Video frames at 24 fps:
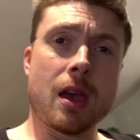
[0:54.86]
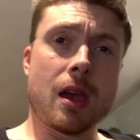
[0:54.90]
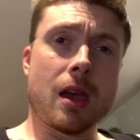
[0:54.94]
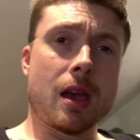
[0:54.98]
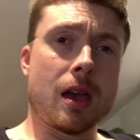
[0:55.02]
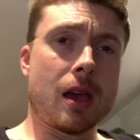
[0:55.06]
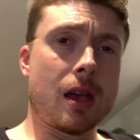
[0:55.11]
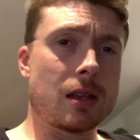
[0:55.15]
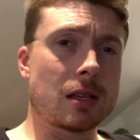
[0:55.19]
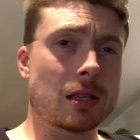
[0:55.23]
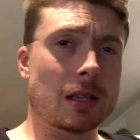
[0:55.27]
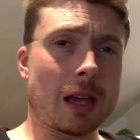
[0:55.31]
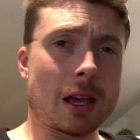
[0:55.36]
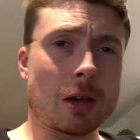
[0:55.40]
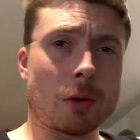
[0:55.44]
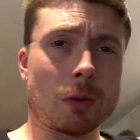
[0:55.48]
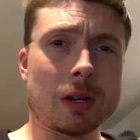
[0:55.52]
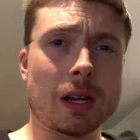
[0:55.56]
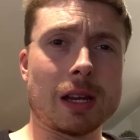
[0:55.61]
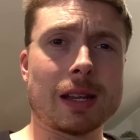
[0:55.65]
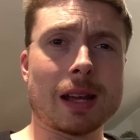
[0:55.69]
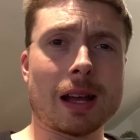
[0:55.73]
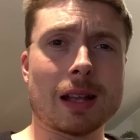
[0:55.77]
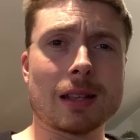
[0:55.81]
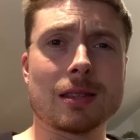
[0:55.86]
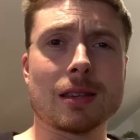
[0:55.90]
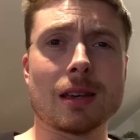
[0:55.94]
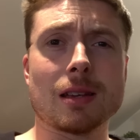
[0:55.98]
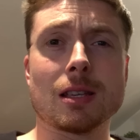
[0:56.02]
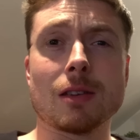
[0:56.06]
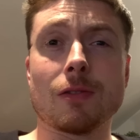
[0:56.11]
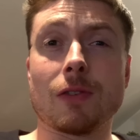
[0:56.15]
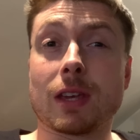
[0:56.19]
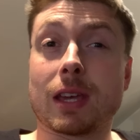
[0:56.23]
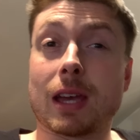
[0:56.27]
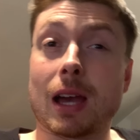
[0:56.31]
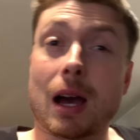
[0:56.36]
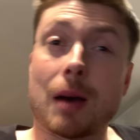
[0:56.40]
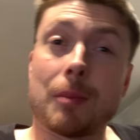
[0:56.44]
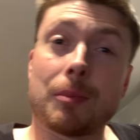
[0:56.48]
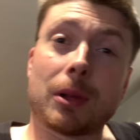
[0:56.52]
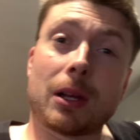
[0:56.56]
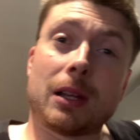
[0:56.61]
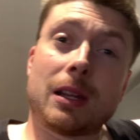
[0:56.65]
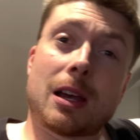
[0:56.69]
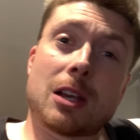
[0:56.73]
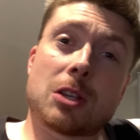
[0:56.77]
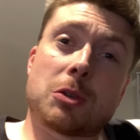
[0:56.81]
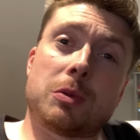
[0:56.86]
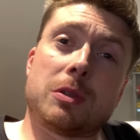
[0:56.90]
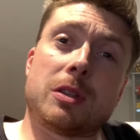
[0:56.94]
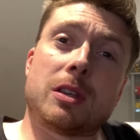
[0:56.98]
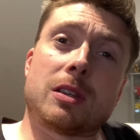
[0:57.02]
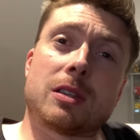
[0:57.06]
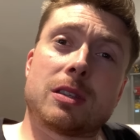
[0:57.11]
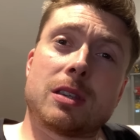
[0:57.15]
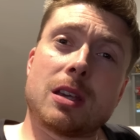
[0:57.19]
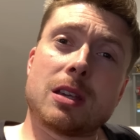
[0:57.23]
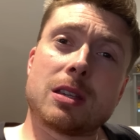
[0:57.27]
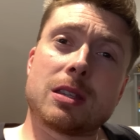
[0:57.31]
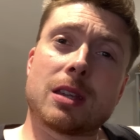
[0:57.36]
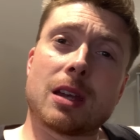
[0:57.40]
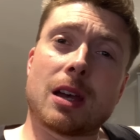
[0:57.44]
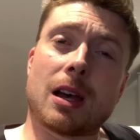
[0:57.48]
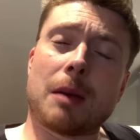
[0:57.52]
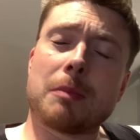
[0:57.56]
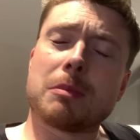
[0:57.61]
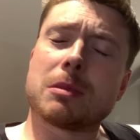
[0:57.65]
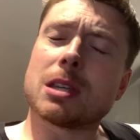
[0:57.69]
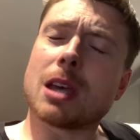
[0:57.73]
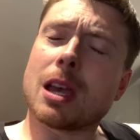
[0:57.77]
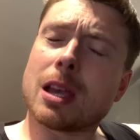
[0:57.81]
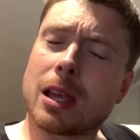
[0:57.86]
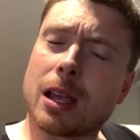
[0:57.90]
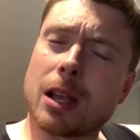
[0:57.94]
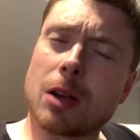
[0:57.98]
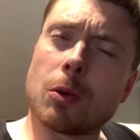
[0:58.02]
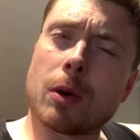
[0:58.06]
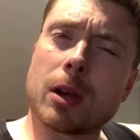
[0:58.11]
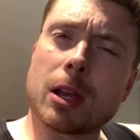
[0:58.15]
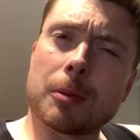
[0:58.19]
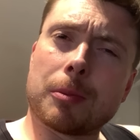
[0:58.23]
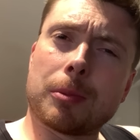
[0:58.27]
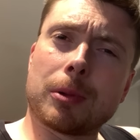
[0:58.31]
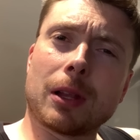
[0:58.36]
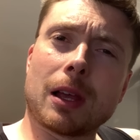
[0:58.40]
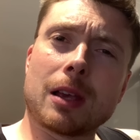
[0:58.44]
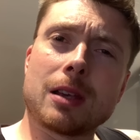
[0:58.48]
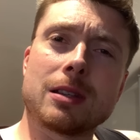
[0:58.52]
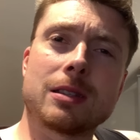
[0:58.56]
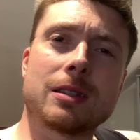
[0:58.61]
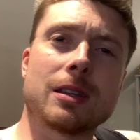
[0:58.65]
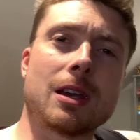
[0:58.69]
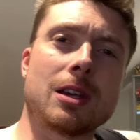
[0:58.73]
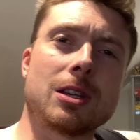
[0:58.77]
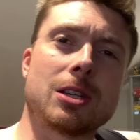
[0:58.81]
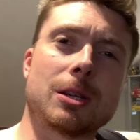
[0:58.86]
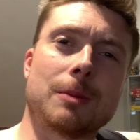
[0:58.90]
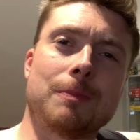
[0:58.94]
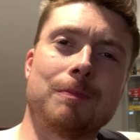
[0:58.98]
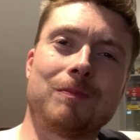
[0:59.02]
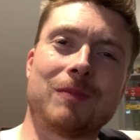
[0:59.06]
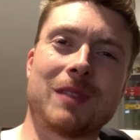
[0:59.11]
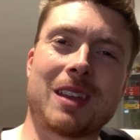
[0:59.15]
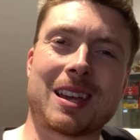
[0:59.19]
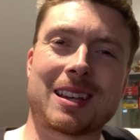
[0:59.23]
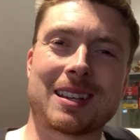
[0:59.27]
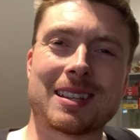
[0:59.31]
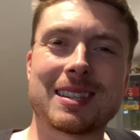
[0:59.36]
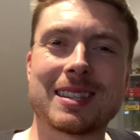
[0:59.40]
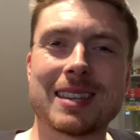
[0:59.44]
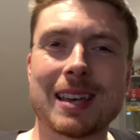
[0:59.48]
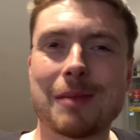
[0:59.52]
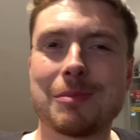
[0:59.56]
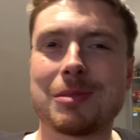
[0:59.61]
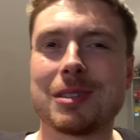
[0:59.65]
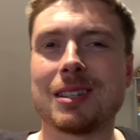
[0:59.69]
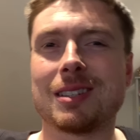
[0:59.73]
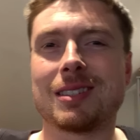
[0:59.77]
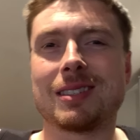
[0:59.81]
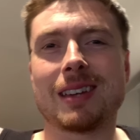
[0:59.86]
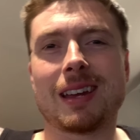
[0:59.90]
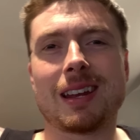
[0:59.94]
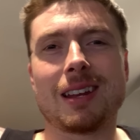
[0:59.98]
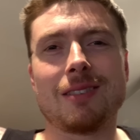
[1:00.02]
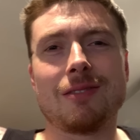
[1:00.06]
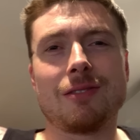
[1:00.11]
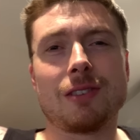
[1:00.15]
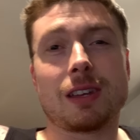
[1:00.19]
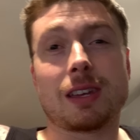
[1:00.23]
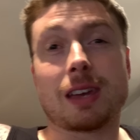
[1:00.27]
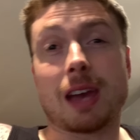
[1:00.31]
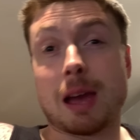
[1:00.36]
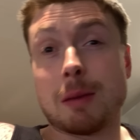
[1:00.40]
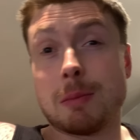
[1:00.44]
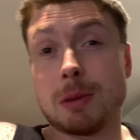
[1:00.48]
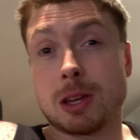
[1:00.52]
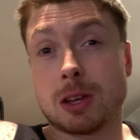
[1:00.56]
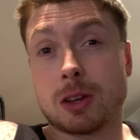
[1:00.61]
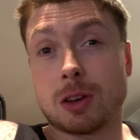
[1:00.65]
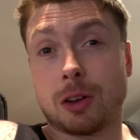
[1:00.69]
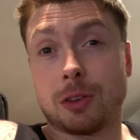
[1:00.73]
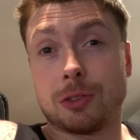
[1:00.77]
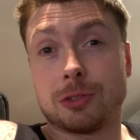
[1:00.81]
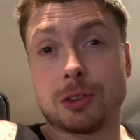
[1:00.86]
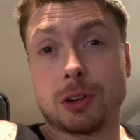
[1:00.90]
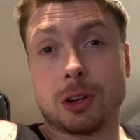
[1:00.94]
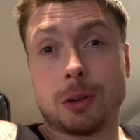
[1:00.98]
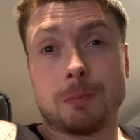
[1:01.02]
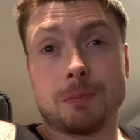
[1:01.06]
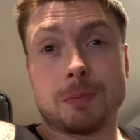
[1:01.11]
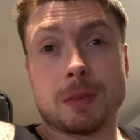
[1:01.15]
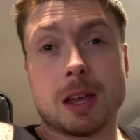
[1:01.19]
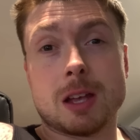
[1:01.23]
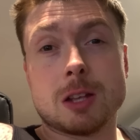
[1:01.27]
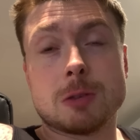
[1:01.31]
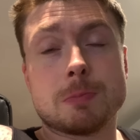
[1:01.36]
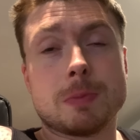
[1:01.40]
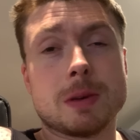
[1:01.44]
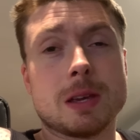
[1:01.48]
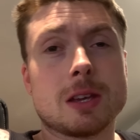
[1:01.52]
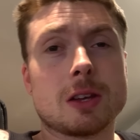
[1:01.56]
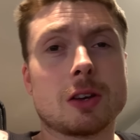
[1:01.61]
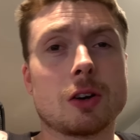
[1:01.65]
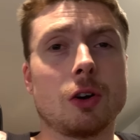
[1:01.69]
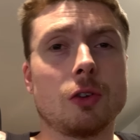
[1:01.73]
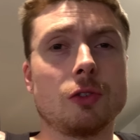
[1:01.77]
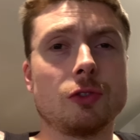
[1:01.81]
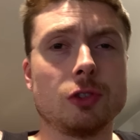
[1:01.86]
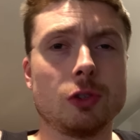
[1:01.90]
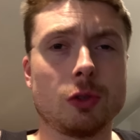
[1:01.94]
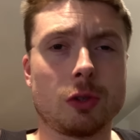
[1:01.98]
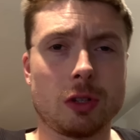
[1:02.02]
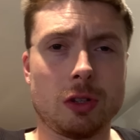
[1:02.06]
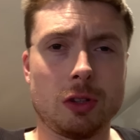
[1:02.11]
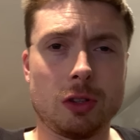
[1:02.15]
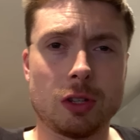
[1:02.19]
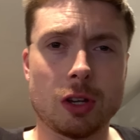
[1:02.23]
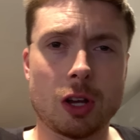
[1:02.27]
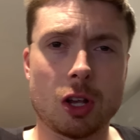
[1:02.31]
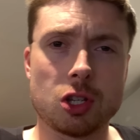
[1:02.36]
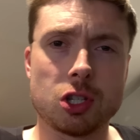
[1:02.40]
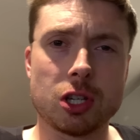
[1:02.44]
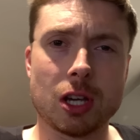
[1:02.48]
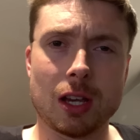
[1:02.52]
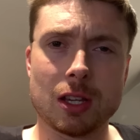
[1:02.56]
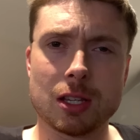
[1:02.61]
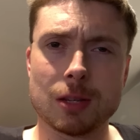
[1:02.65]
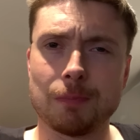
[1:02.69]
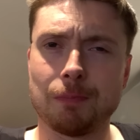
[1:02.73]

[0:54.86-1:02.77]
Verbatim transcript: it's like when your dad says if you can't play nice with your sister, I'm taking away your PlayStation, except instead of a gaming console, it's being called Duke and Duchess.